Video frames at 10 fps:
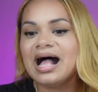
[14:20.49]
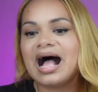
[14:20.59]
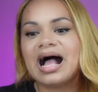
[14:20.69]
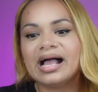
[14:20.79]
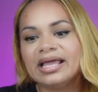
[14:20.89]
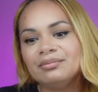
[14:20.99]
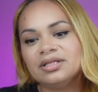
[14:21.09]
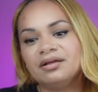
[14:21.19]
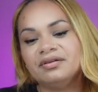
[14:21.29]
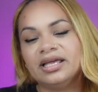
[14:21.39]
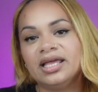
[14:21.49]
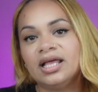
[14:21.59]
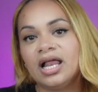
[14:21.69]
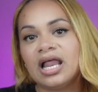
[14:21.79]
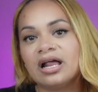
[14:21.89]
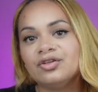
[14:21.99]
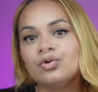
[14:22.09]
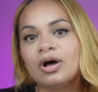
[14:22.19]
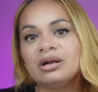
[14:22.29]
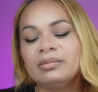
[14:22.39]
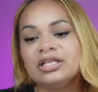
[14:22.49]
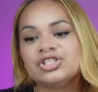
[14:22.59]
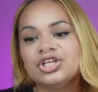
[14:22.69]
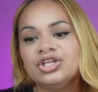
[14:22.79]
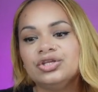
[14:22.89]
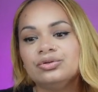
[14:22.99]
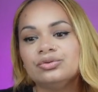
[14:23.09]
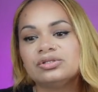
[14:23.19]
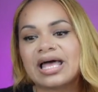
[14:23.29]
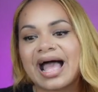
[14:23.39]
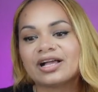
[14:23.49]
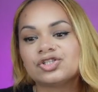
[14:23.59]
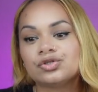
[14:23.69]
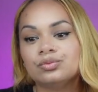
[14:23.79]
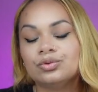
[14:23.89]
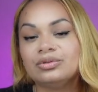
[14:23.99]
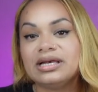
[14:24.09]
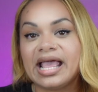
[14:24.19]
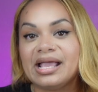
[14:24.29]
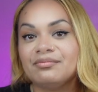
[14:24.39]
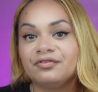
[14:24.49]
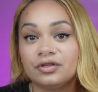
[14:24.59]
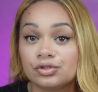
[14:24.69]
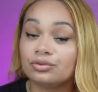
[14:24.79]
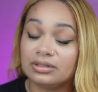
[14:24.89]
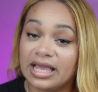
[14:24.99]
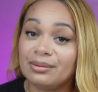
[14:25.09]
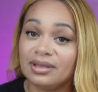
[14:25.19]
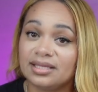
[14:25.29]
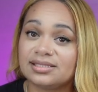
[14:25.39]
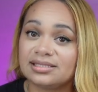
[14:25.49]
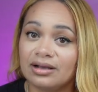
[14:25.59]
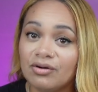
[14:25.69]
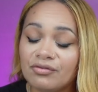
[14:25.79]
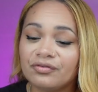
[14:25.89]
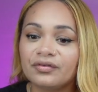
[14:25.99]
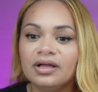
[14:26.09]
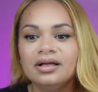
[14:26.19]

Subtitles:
I am loving it. A lot of you wanted me to use the actual name, physical name itself,